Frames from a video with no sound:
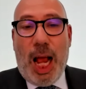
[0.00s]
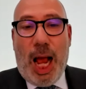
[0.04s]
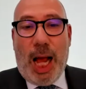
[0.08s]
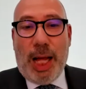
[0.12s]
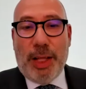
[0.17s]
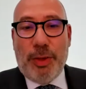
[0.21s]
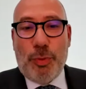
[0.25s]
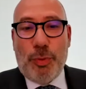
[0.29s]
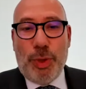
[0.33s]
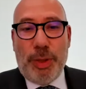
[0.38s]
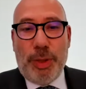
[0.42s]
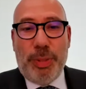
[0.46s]

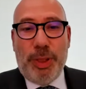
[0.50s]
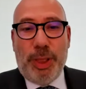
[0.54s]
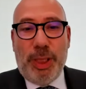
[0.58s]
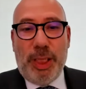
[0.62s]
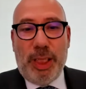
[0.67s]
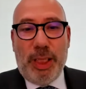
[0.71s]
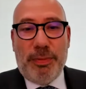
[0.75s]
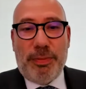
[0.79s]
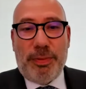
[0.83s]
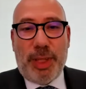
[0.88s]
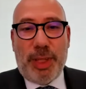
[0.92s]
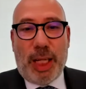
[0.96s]
And we
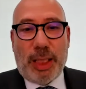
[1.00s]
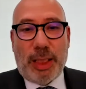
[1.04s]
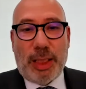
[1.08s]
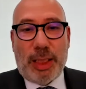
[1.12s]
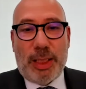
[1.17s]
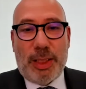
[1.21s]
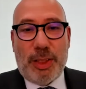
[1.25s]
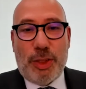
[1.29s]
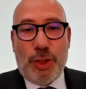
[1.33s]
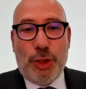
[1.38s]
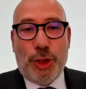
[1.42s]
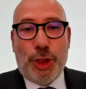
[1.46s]
believe that
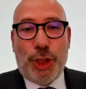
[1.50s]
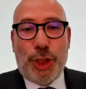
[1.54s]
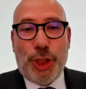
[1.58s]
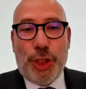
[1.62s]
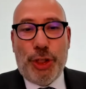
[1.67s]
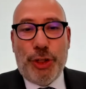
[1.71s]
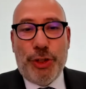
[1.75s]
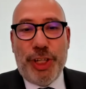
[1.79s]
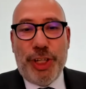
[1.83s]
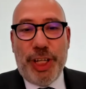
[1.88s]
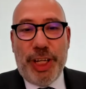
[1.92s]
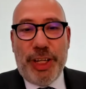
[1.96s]
the
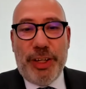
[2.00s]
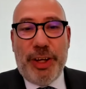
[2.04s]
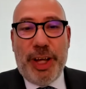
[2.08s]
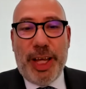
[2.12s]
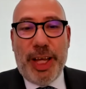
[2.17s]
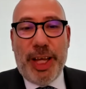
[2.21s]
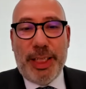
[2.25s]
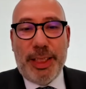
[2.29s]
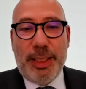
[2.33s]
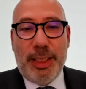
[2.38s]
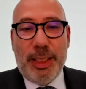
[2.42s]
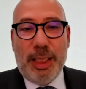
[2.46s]
journey
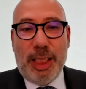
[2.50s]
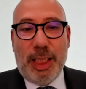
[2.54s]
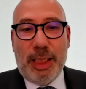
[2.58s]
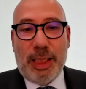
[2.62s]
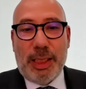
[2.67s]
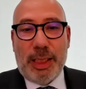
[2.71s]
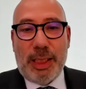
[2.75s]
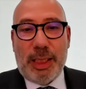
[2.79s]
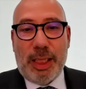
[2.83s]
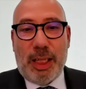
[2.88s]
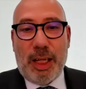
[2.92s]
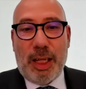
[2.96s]
ahead
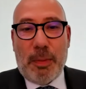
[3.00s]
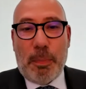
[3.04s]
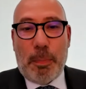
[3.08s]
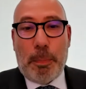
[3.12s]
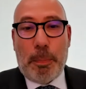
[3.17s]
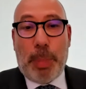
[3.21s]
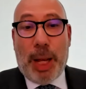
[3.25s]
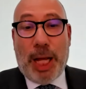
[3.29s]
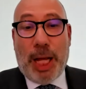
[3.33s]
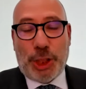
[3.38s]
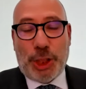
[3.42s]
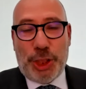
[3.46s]
is uh,
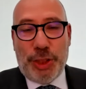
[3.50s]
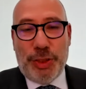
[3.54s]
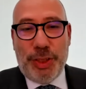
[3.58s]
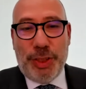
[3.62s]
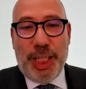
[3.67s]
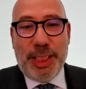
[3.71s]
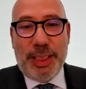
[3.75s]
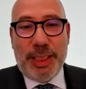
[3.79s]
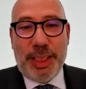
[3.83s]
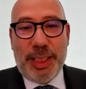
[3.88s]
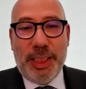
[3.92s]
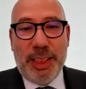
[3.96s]
to,
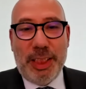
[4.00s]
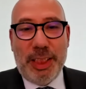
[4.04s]
uh,